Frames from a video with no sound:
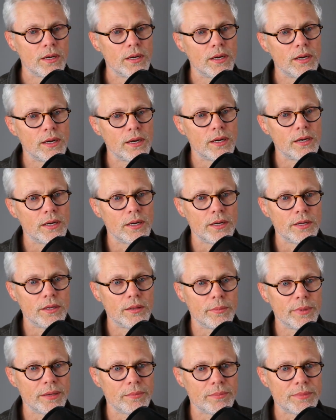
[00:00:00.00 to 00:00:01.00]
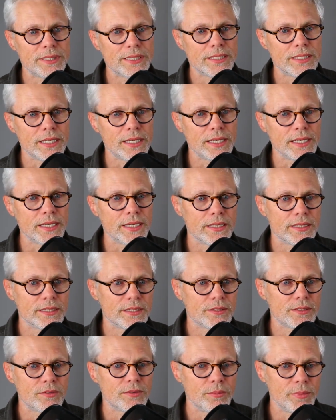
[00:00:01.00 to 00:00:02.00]
Uh, you'll make
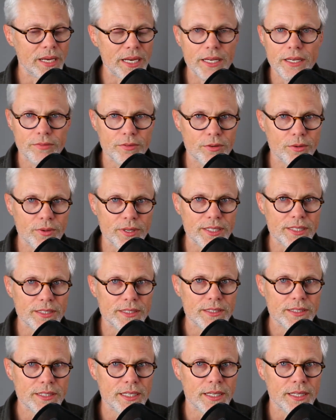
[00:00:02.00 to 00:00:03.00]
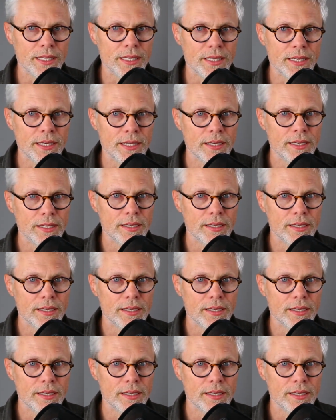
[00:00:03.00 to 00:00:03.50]
mistakes for many different reasons, and then